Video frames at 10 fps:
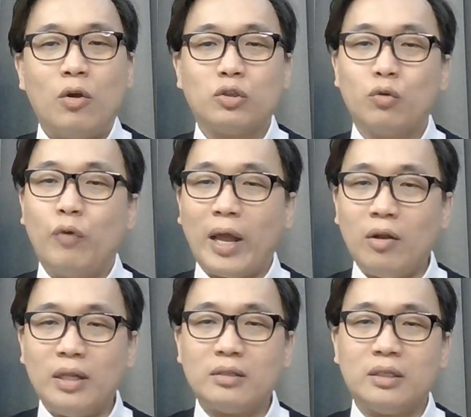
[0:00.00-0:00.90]
So
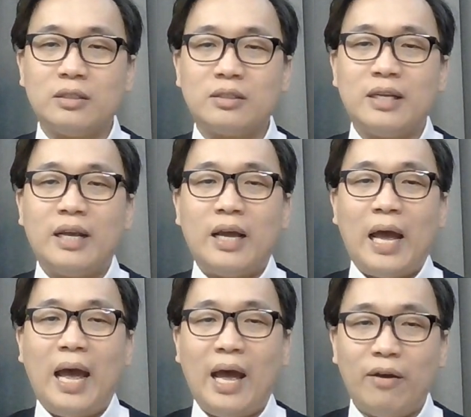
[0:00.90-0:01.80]
regulators
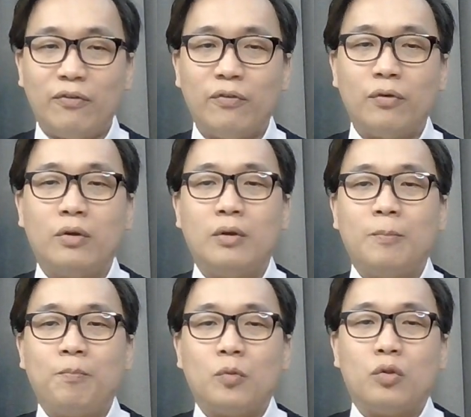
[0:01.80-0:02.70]
have
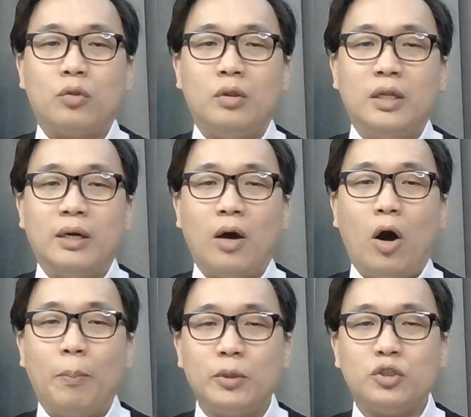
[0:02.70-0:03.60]
the
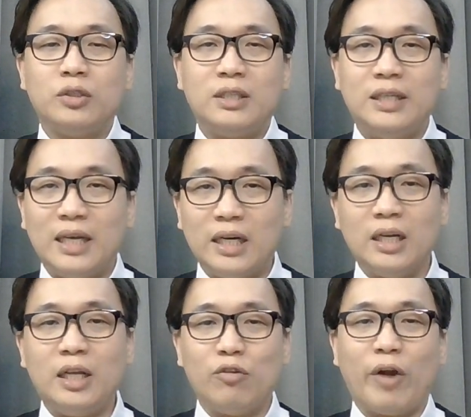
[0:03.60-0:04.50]
opportunity
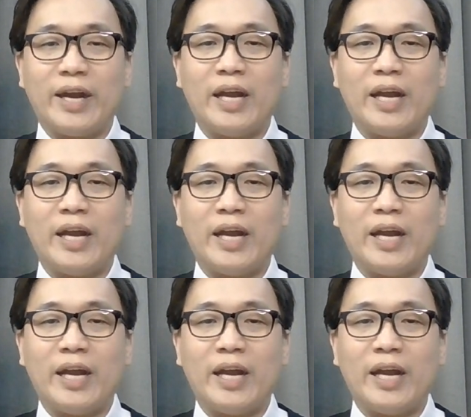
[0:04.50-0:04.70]
early right